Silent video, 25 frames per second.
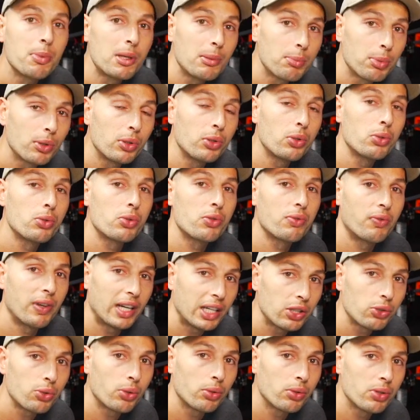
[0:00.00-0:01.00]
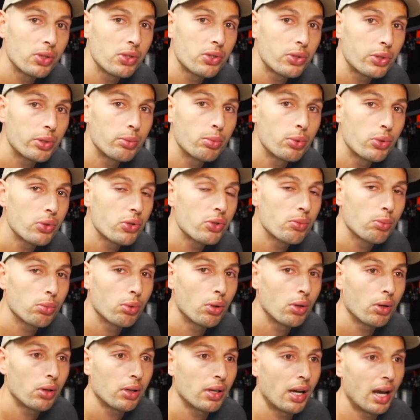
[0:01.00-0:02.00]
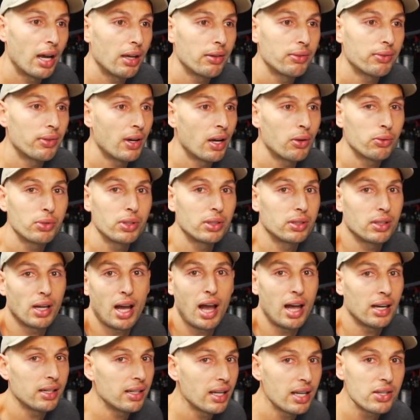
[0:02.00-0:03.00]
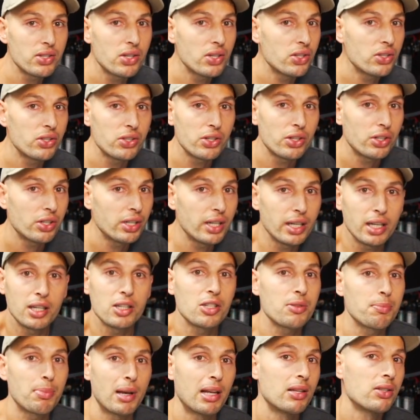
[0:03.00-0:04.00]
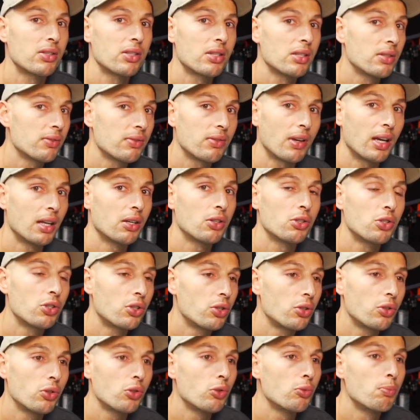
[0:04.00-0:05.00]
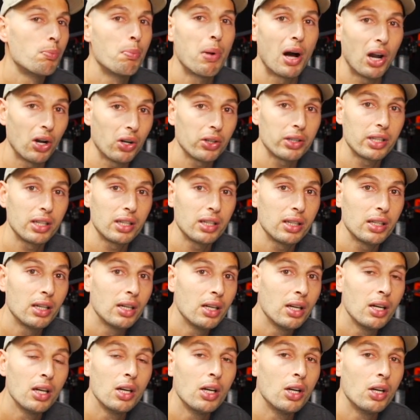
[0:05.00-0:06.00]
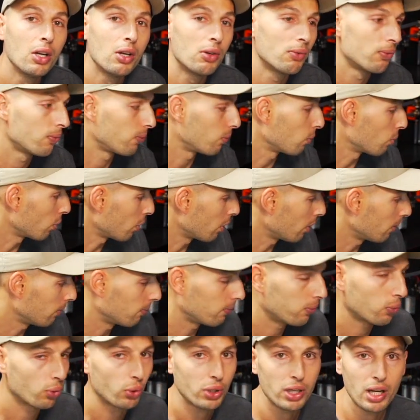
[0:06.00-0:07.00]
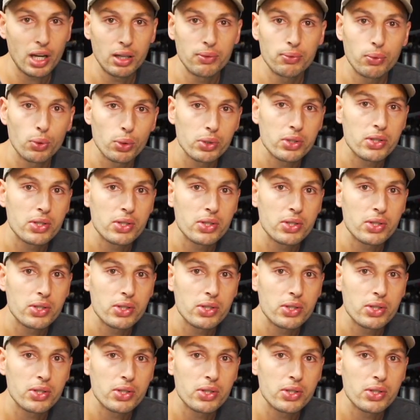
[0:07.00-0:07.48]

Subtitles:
people use Victron distribution block. I found it unnecessary, expensive, and too bulky for a 48 volt